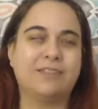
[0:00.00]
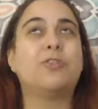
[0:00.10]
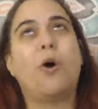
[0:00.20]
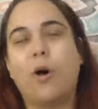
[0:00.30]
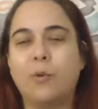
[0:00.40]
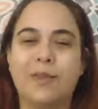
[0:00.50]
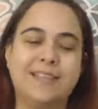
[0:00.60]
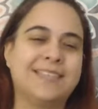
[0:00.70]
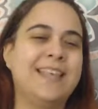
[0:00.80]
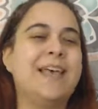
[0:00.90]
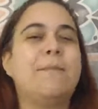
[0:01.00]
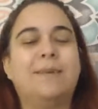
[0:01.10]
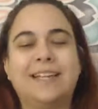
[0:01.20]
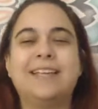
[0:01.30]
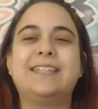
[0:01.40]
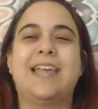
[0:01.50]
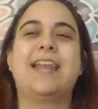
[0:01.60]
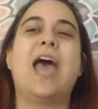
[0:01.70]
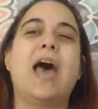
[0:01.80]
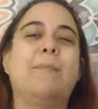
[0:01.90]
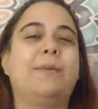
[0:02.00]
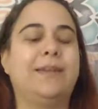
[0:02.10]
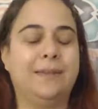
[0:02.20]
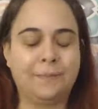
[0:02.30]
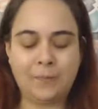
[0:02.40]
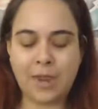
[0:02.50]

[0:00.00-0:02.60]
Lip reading: Not always, but it can happen.